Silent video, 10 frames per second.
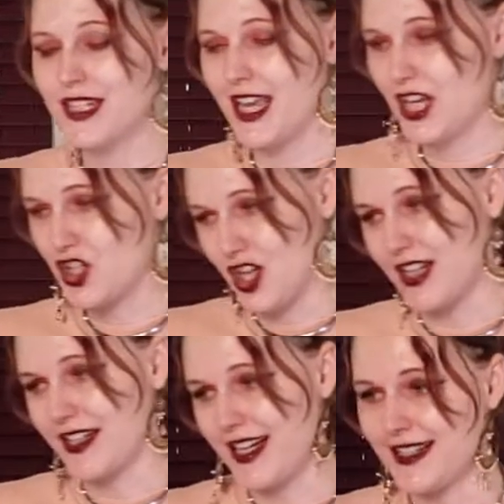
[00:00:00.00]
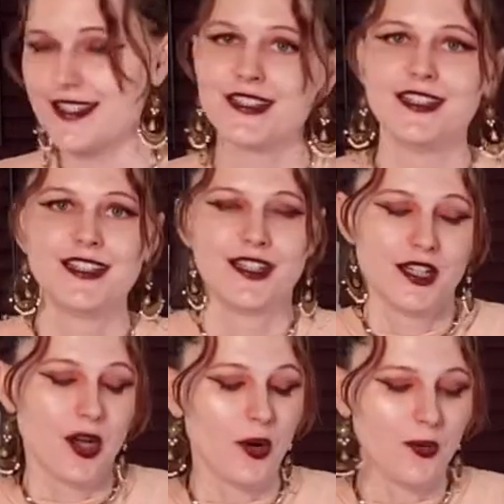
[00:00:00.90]
a shot glass.
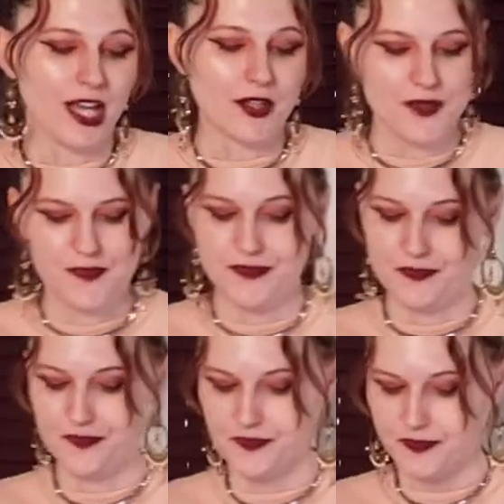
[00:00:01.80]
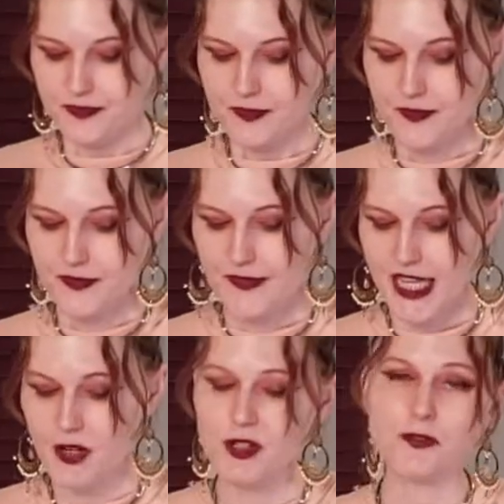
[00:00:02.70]
Oh well.
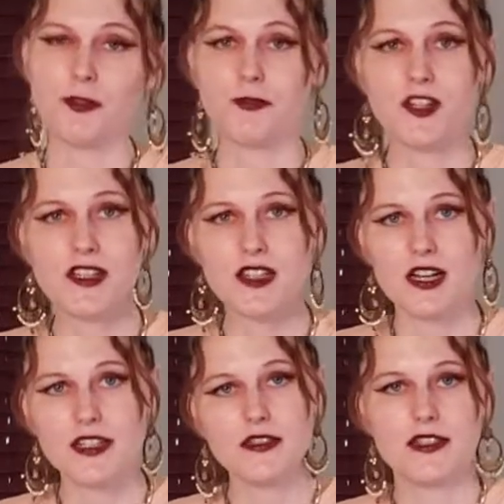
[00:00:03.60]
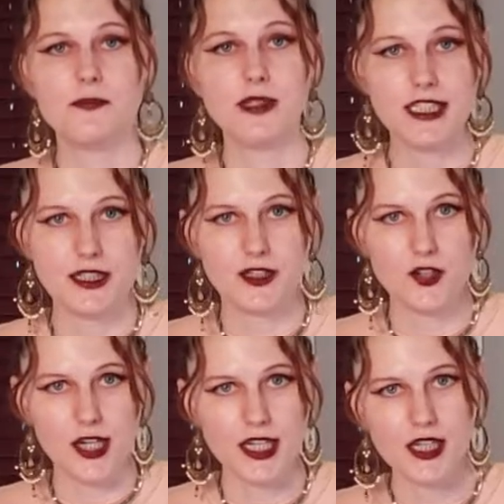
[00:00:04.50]
However, for this cocktail, it's a blended
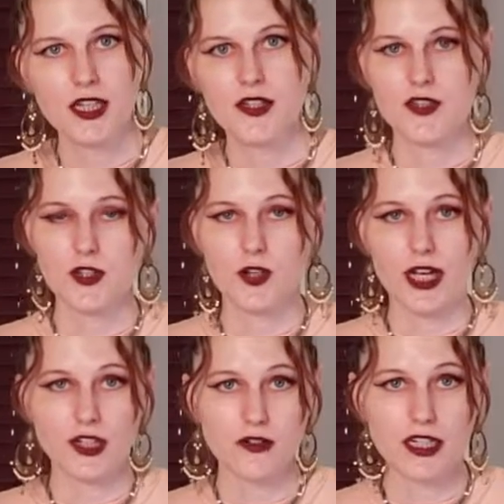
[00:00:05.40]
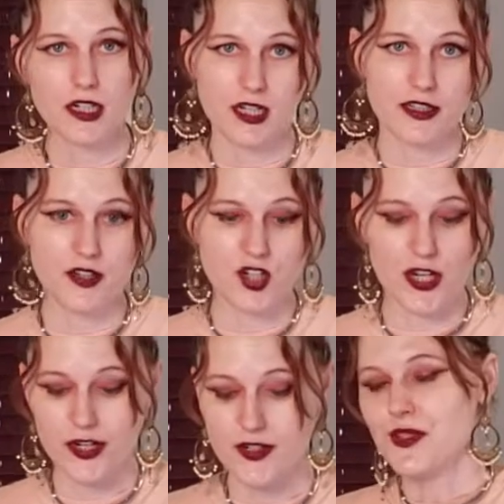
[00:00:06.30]
drink, so I don't need a cocktail
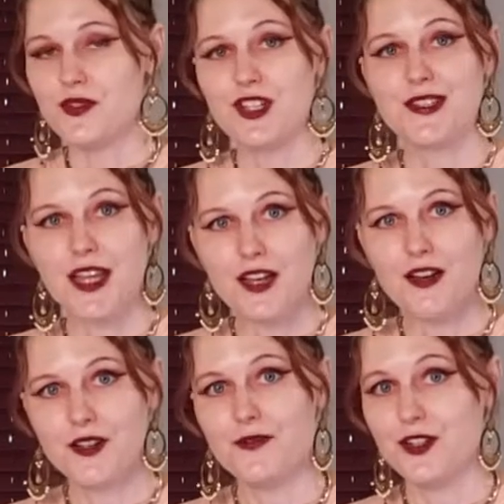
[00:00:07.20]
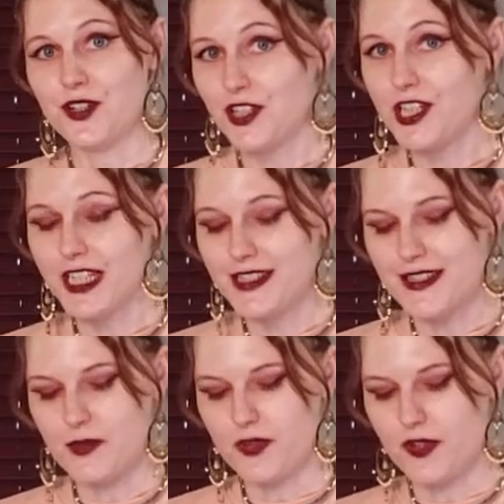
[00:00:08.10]
shaker. So just take all of your ingredients
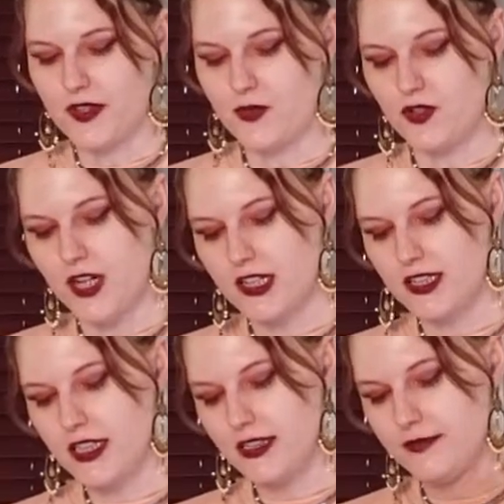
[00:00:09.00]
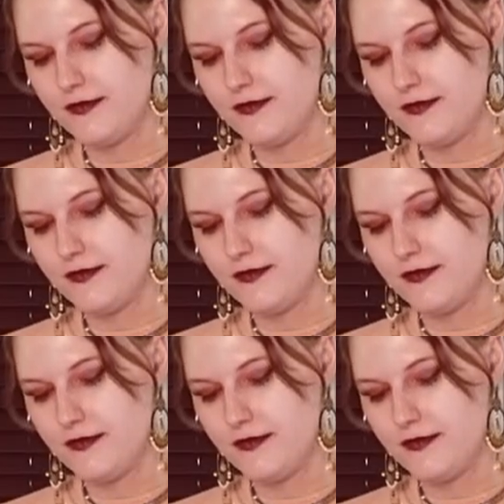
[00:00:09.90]
and pour them directly